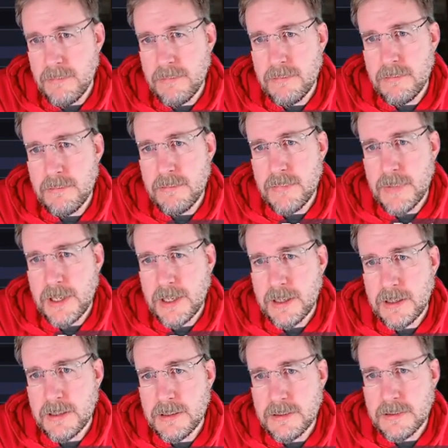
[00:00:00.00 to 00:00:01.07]

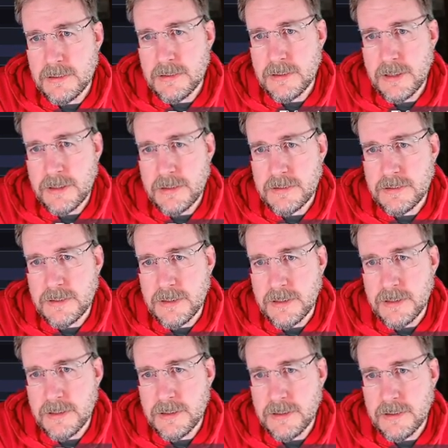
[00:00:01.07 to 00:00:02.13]

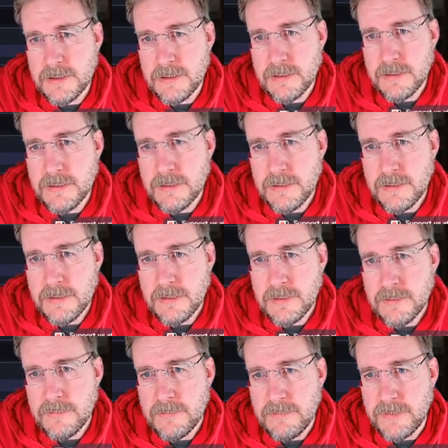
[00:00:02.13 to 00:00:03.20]
magnetic
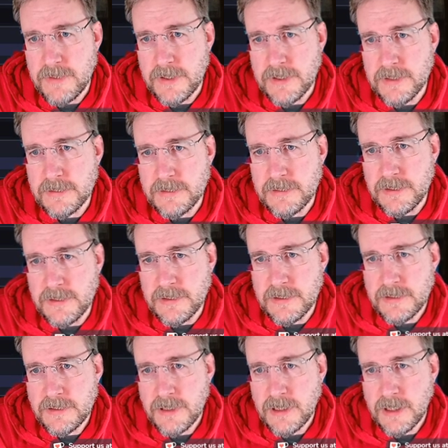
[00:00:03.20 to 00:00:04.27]
field
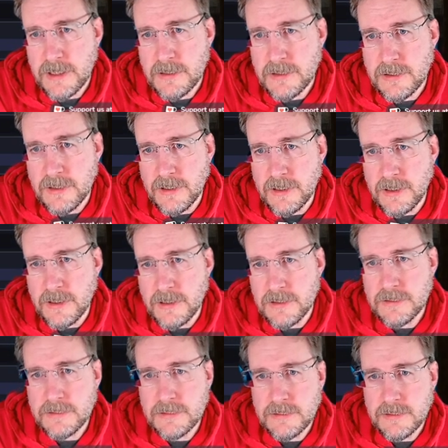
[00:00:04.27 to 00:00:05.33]
detector
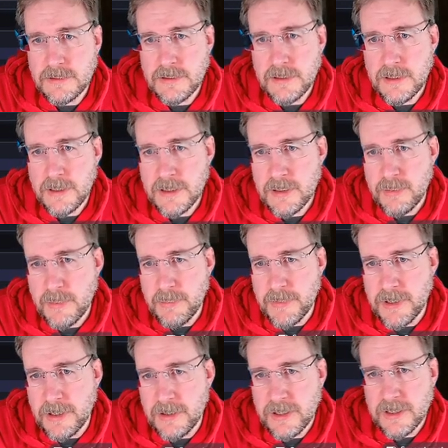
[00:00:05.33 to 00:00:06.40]

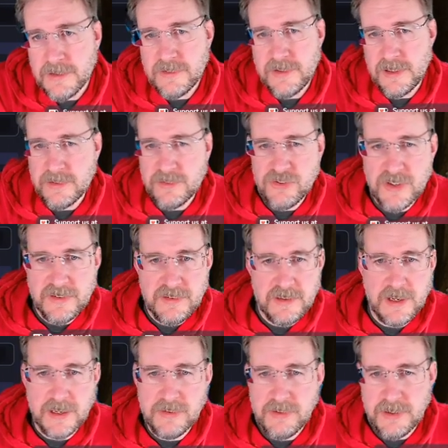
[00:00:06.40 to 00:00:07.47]
equipment, and you can see it's just an
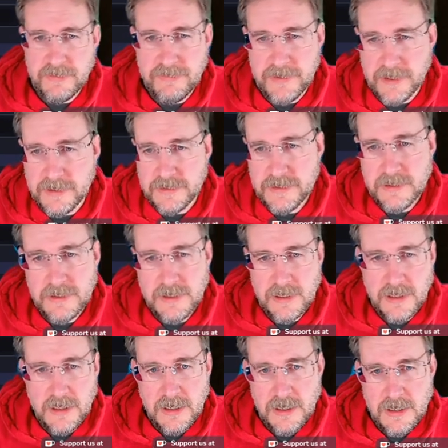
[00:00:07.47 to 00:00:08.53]
entry field.
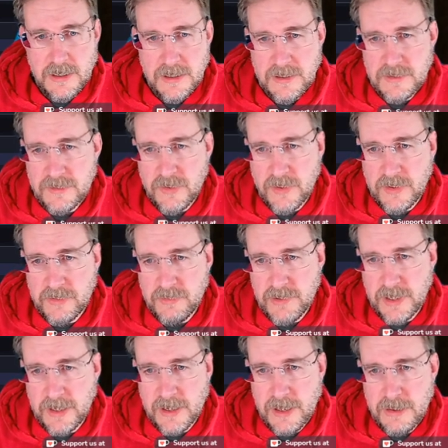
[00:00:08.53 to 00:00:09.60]
So there's
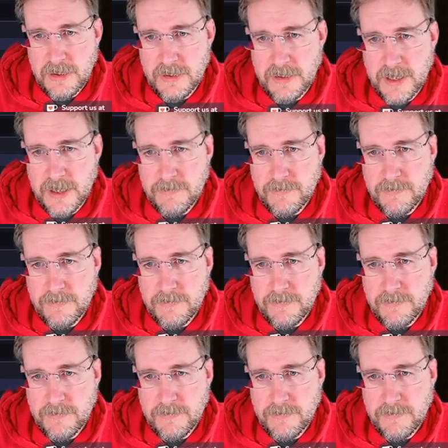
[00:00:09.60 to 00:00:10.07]
really nothing there.